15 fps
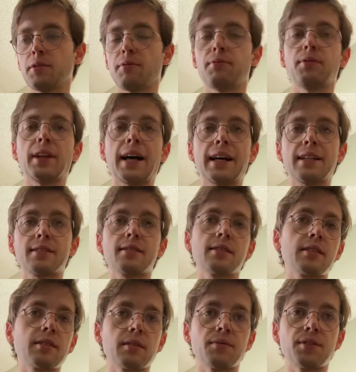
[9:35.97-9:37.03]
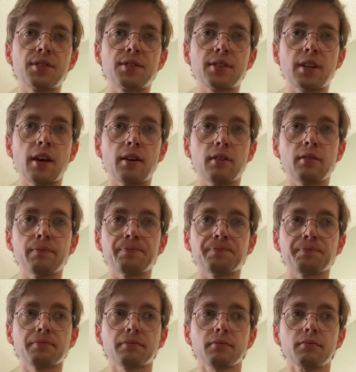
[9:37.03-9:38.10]
flat 6 of the scale
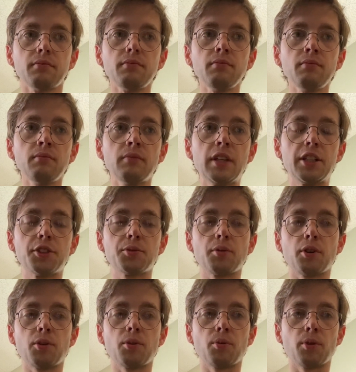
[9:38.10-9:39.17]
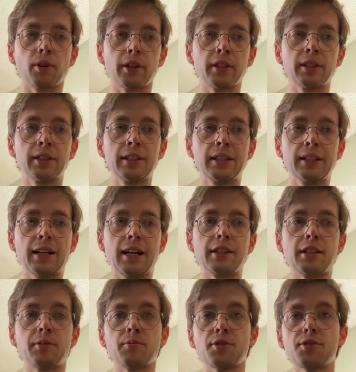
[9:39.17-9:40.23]
into a chord and
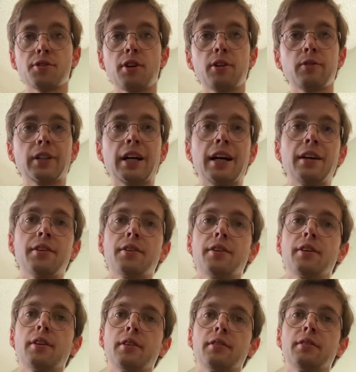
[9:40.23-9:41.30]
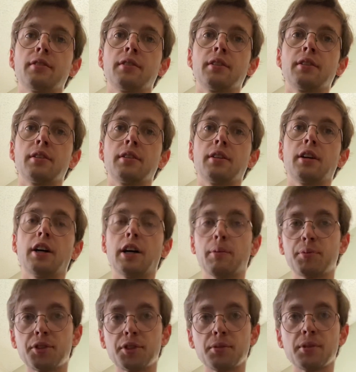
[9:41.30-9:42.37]
then resolve it either
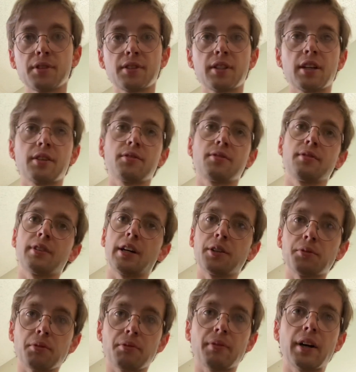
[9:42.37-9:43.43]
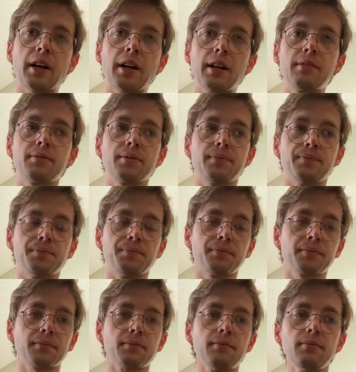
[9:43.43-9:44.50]
up to a 6 or down to a 5
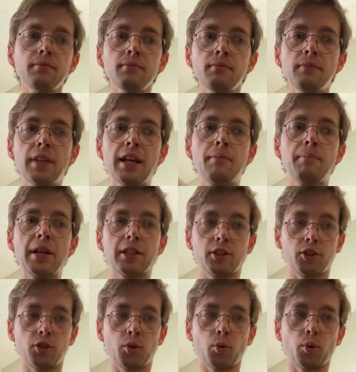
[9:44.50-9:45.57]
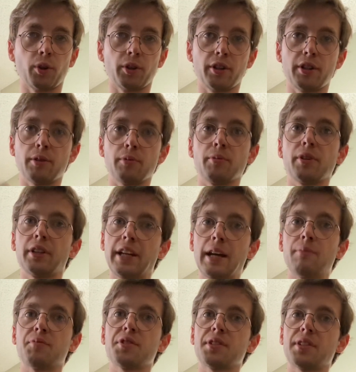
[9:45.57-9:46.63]
and make a chord that really
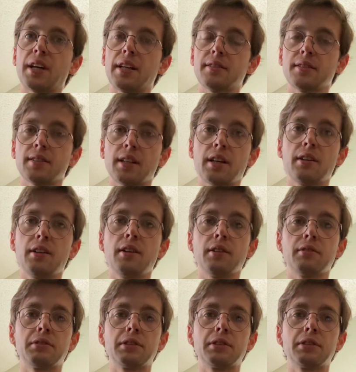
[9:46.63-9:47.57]
emphasizes that note.